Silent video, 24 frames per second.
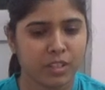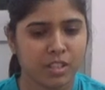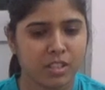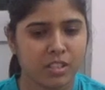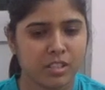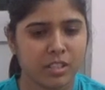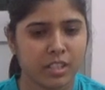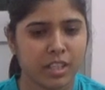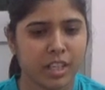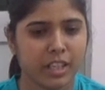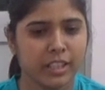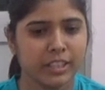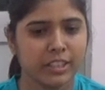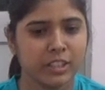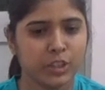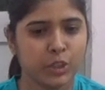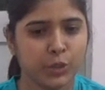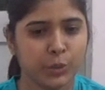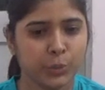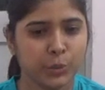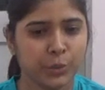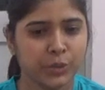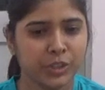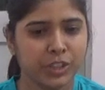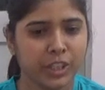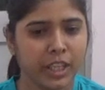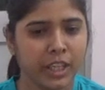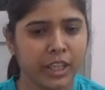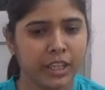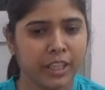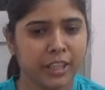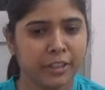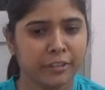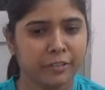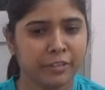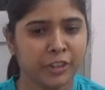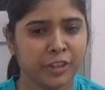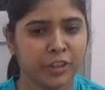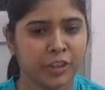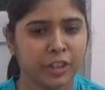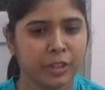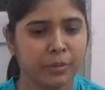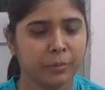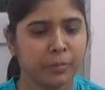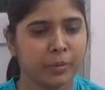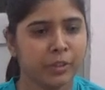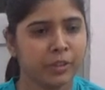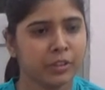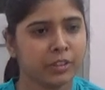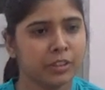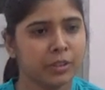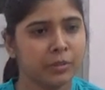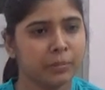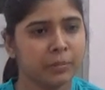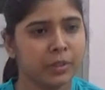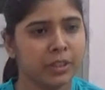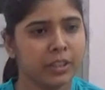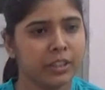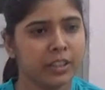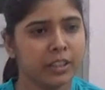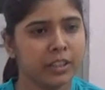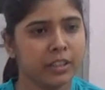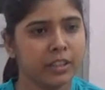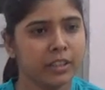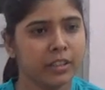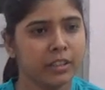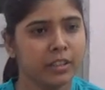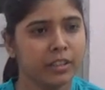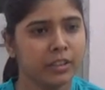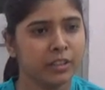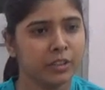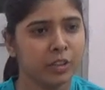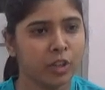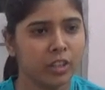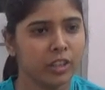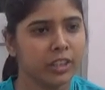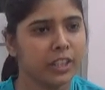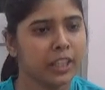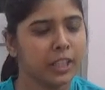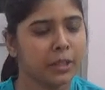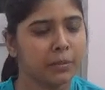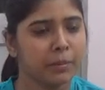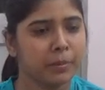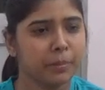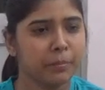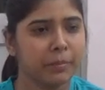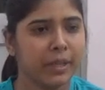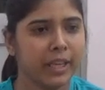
Sir, I'll choose the inefficient person but a non-corrupt